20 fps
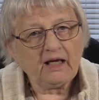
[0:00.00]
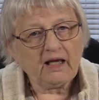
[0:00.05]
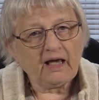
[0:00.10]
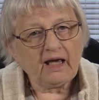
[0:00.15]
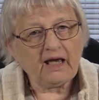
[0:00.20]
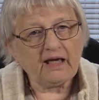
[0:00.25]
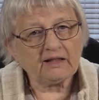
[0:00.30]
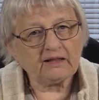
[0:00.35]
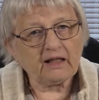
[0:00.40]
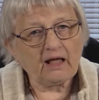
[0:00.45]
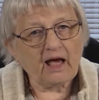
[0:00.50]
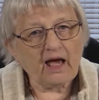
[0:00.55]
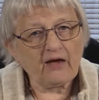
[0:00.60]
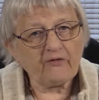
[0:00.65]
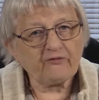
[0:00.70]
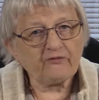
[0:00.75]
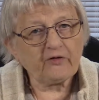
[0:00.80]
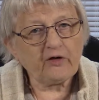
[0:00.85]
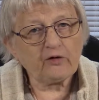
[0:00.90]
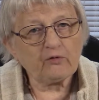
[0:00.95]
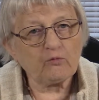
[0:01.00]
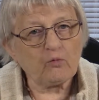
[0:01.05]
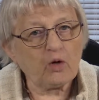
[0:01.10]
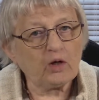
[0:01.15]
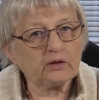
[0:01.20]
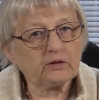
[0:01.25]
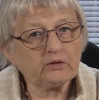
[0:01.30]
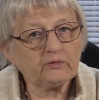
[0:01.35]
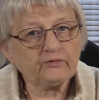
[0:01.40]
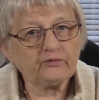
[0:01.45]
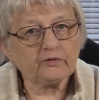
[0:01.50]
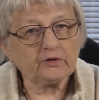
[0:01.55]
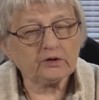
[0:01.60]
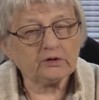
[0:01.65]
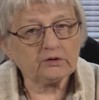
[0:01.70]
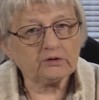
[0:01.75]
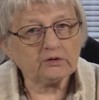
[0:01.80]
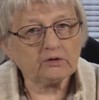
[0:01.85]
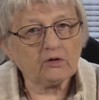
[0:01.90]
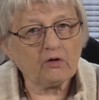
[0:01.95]
and I felt
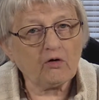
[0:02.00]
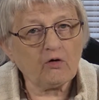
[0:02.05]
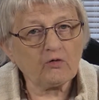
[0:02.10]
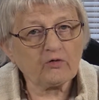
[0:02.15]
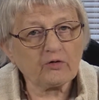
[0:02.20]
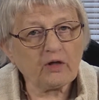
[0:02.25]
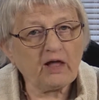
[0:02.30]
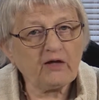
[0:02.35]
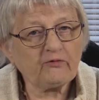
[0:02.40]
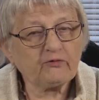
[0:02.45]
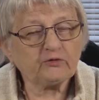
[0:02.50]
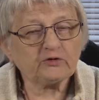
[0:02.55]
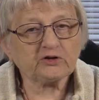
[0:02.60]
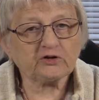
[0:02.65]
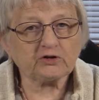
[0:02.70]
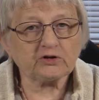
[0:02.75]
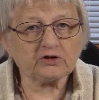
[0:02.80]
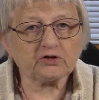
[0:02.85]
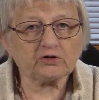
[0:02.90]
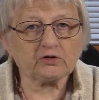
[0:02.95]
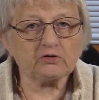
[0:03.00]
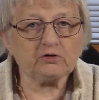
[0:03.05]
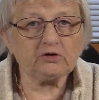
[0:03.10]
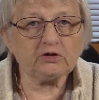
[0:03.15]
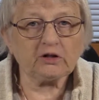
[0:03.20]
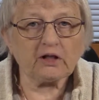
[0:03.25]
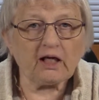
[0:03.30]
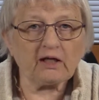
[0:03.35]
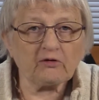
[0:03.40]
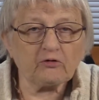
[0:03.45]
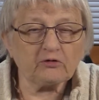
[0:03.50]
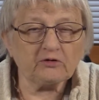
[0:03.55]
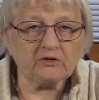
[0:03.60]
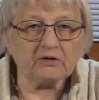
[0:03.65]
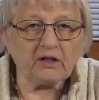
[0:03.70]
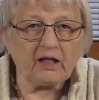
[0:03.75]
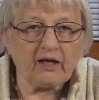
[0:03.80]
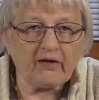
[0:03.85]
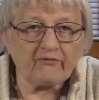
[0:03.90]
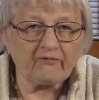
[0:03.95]
wonderful. Oh, life was just good. I
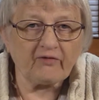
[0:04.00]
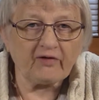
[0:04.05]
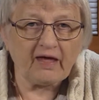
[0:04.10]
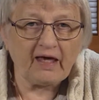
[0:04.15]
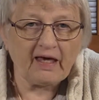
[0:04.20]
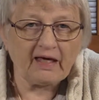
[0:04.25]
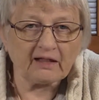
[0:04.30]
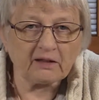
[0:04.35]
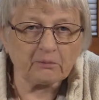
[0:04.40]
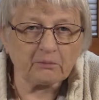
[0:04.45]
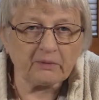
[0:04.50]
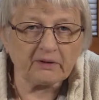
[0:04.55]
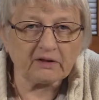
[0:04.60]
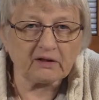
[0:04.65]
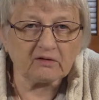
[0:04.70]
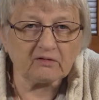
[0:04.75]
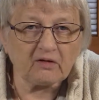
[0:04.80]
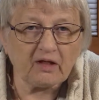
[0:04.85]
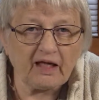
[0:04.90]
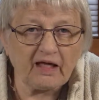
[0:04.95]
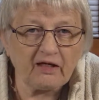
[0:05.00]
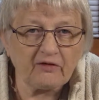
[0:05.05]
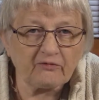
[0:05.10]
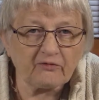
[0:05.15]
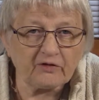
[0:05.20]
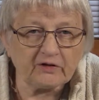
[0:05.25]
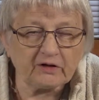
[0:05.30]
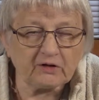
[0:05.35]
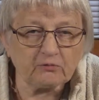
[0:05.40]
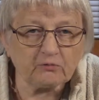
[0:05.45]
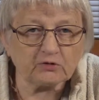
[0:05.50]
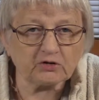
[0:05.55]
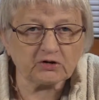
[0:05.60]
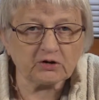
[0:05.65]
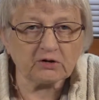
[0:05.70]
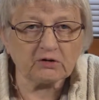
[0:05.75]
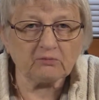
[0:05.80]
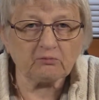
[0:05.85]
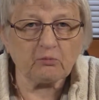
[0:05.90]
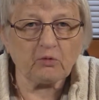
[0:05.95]
couldn't have had a better life, and it was
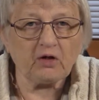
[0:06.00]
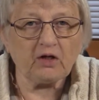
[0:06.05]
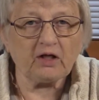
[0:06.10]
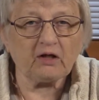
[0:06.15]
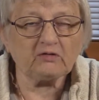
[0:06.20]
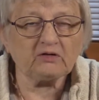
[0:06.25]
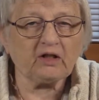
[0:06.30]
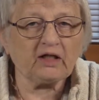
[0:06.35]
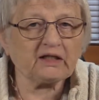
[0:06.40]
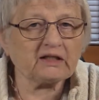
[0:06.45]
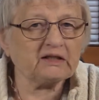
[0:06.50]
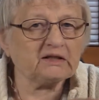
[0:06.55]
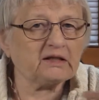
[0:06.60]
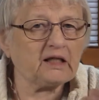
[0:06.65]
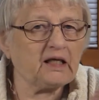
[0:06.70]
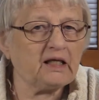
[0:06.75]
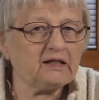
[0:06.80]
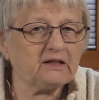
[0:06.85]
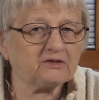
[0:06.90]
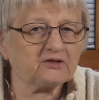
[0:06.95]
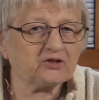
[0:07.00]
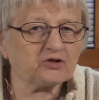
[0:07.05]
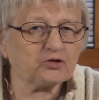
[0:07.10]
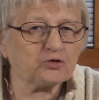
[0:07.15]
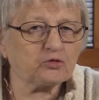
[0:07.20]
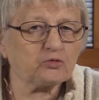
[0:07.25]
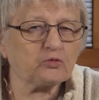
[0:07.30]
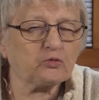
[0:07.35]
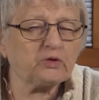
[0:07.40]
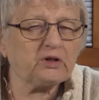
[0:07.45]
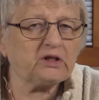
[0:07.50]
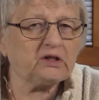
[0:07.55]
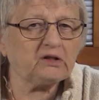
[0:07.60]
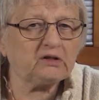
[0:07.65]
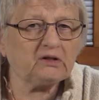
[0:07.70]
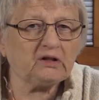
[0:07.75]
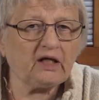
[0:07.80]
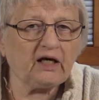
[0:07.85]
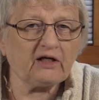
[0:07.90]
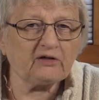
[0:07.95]
it, like an, a
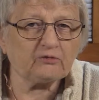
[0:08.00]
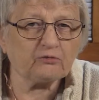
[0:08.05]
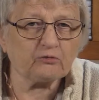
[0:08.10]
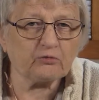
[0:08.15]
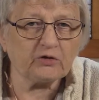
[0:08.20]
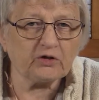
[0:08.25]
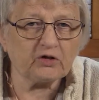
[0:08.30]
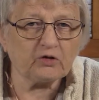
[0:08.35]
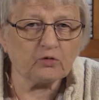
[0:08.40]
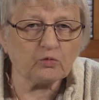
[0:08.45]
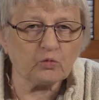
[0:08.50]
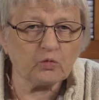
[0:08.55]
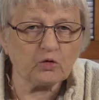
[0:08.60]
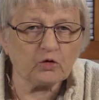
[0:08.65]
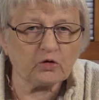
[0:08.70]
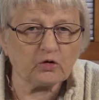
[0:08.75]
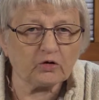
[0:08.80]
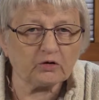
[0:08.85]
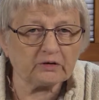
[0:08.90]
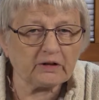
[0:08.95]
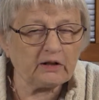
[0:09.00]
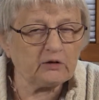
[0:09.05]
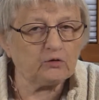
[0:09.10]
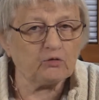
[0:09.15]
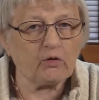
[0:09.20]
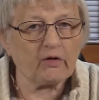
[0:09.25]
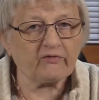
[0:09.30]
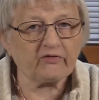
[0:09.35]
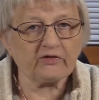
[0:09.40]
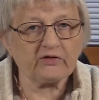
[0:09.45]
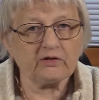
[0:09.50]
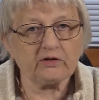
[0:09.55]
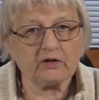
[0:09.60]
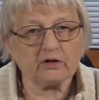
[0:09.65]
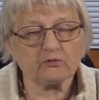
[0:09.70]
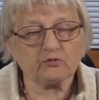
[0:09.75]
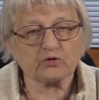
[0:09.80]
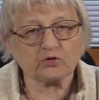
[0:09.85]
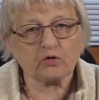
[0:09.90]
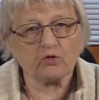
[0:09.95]
surreal, unreal world. I knew everything
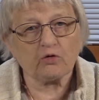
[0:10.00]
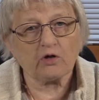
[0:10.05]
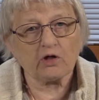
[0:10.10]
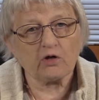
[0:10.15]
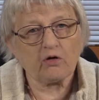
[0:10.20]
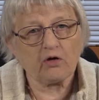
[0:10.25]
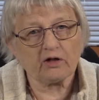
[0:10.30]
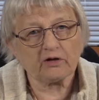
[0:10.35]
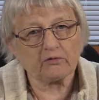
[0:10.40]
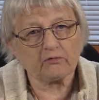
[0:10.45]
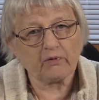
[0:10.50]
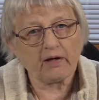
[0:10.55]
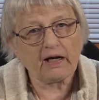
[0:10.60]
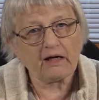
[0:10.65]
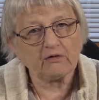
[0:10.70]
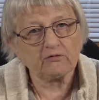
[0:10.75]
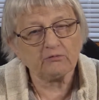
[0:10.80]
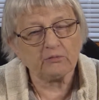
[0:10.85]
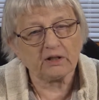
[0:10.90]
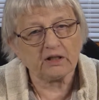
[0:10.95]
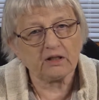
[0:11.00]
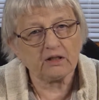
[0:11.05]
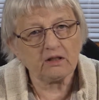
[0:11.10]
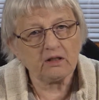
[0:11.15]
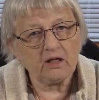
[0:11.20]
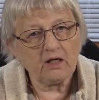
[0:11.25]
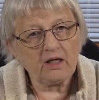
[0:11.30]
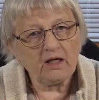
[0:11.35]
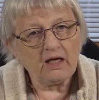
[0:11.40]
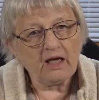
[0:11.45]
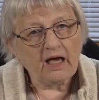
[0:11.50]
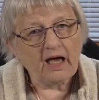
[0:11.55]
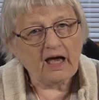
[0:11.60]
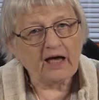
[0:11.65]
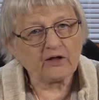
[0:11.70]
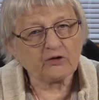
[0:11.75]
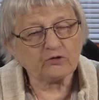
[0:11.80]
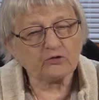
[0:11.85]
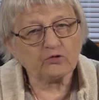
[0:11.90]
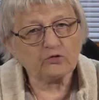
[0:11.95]
that was going on around me.
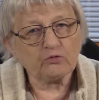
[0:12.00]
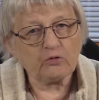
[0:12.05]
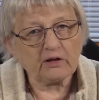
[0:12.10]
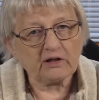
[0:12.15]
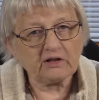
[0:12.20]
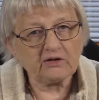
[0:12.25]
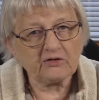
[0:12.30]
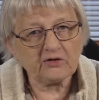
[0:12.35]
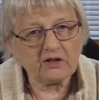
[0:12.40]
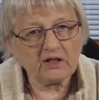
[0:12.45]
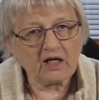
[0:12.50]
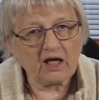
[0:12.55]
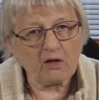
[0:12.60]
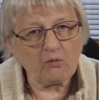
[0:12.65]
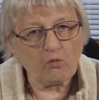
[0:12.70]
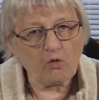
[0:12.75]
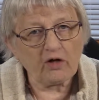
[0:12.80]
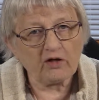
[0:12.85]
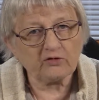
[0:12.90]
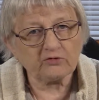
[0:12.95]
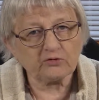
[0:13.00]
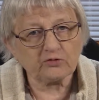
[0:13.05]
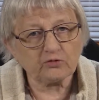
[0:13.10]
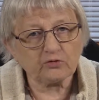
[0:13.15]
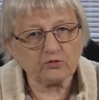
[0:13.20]
I could do anything I wanted to